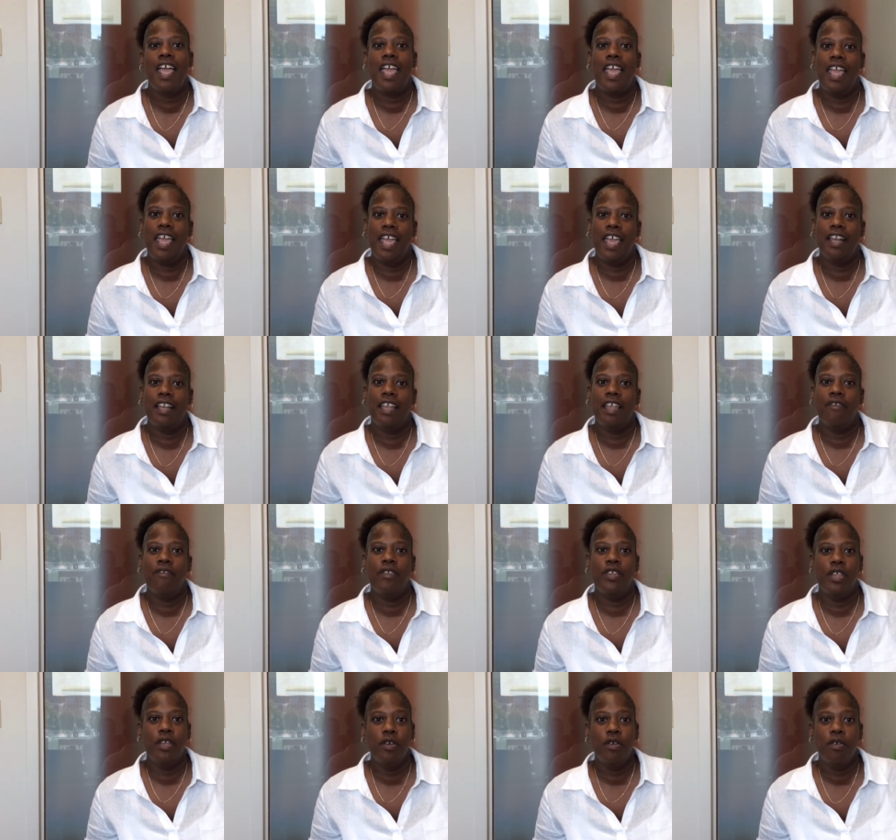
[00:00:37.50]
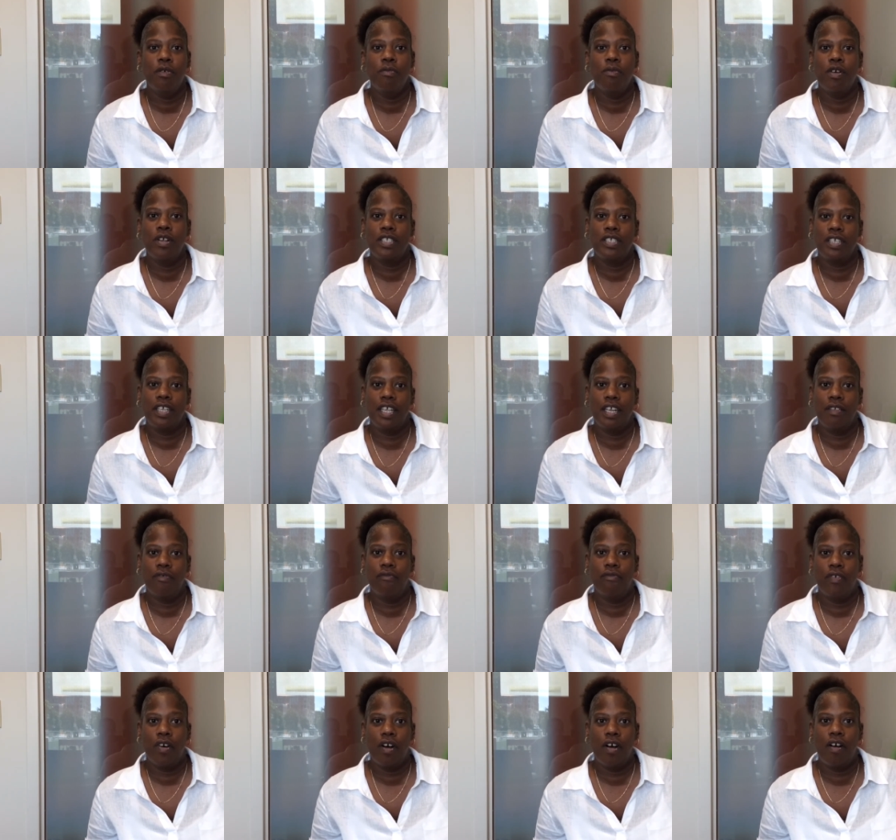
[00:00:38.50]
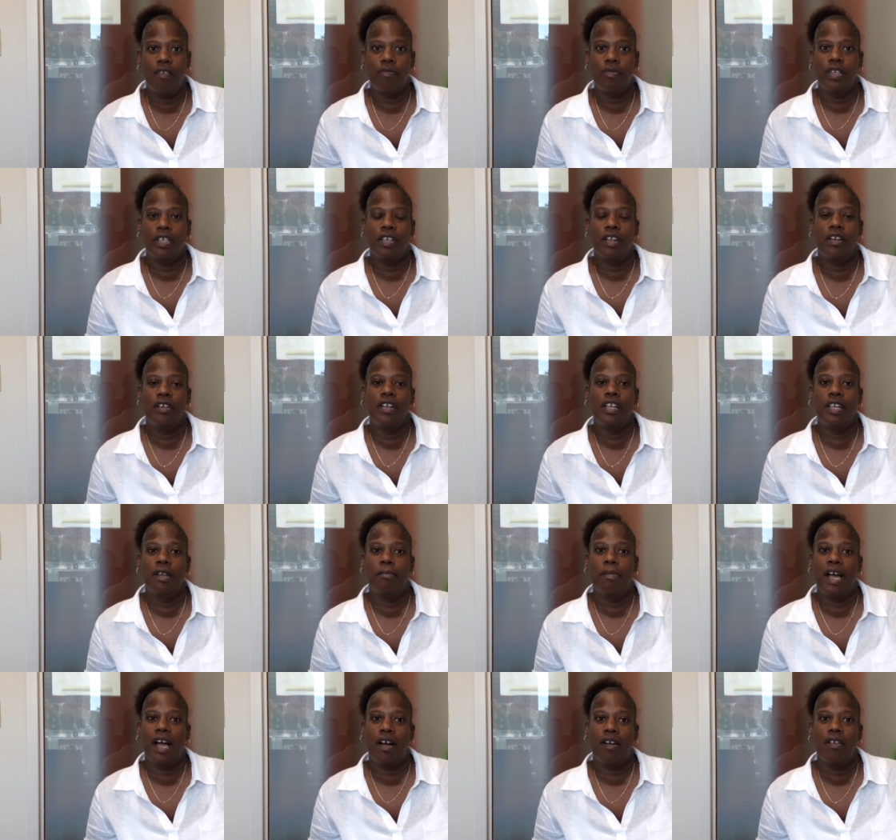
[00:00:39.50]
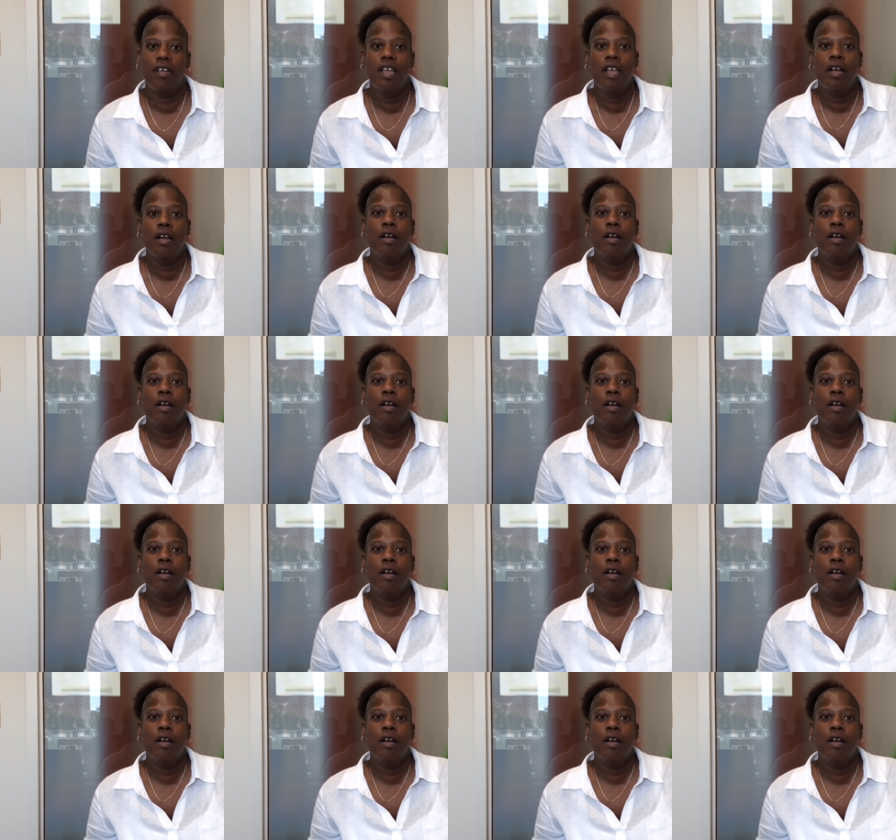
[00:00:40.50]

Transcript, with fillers: And if you want to get involved with learning about